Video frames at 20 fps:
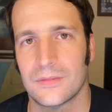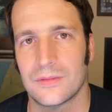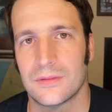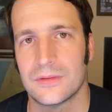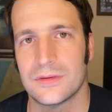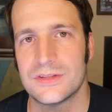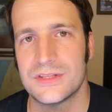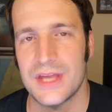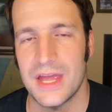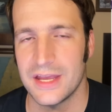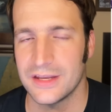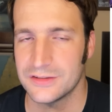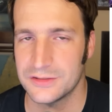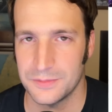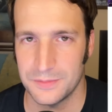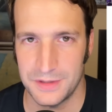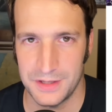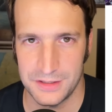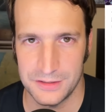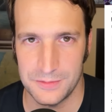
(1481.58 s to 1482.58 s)
saying some
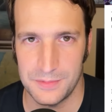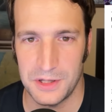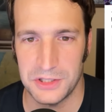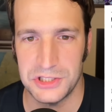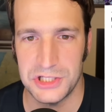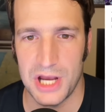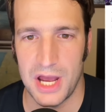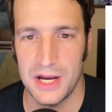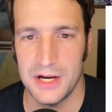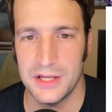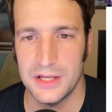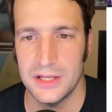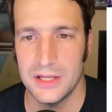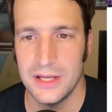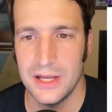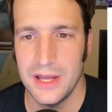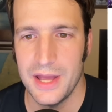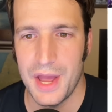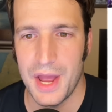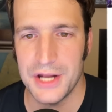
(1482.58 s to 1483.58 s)
things about China.
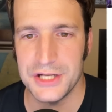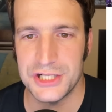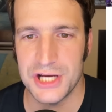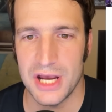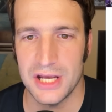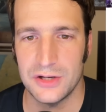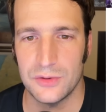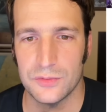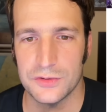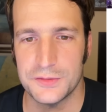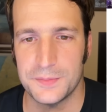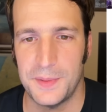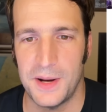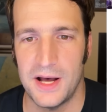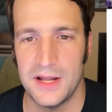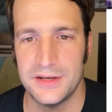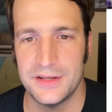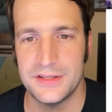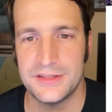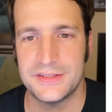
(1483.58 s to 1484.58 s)
And China
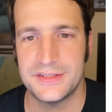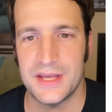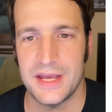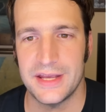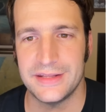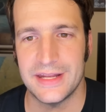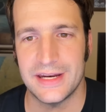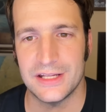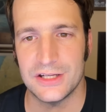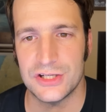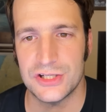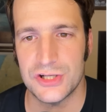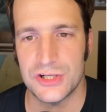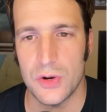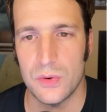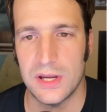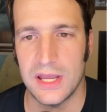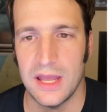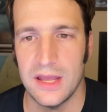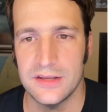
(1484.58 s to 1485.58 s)
responded saying that it
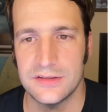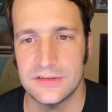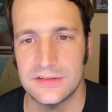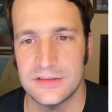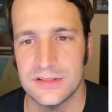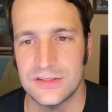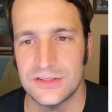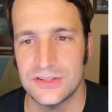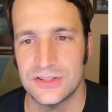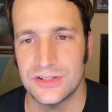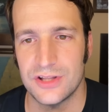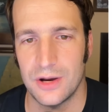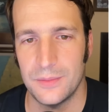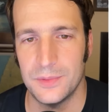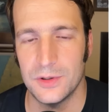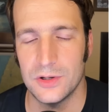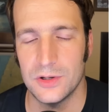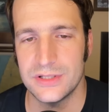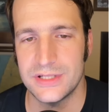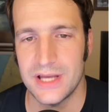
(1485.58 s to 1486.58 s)
showcased
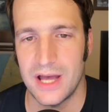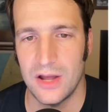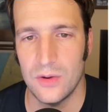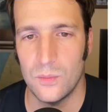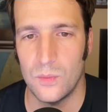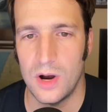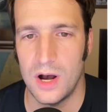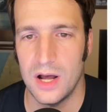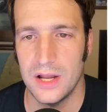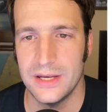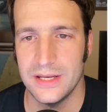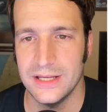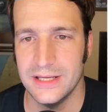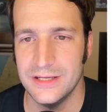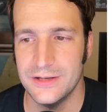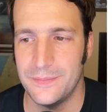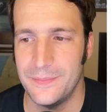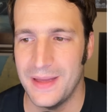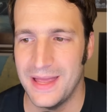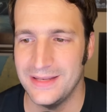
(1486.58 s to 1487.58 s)
stubborn Taiwan
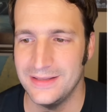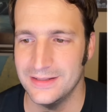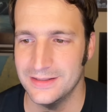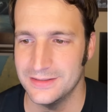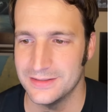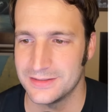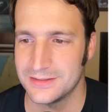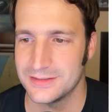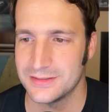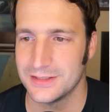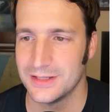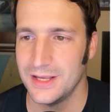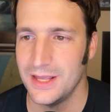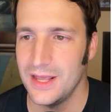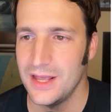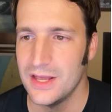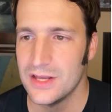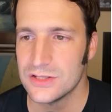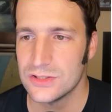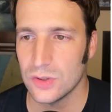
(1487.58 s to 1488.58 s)
independence.
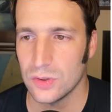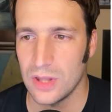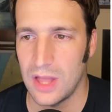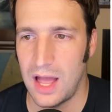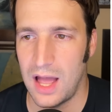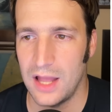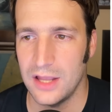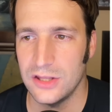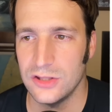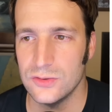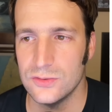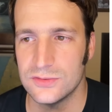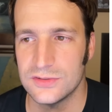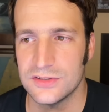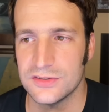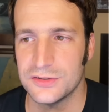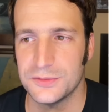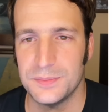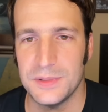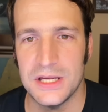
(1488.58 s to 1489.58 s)
So Lai used the
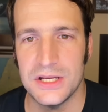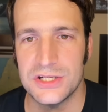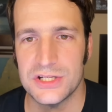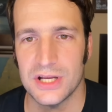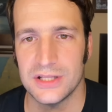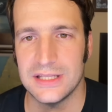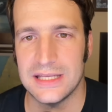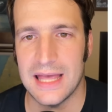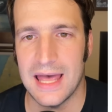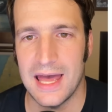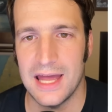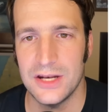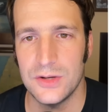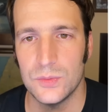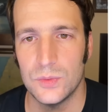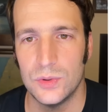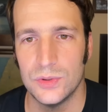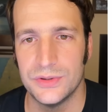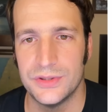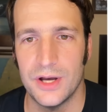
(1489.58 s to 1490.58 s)
speech on the
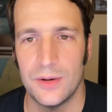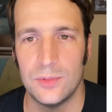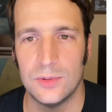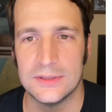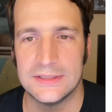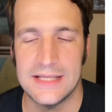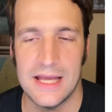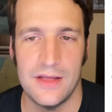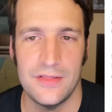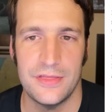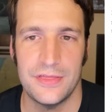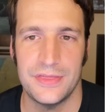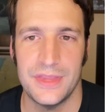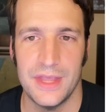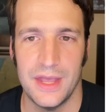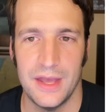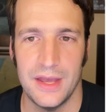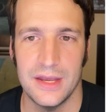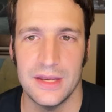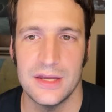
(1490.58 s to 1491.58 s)
annual Double 10th
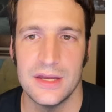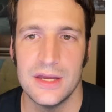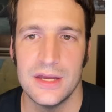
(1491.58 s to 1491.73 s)
Day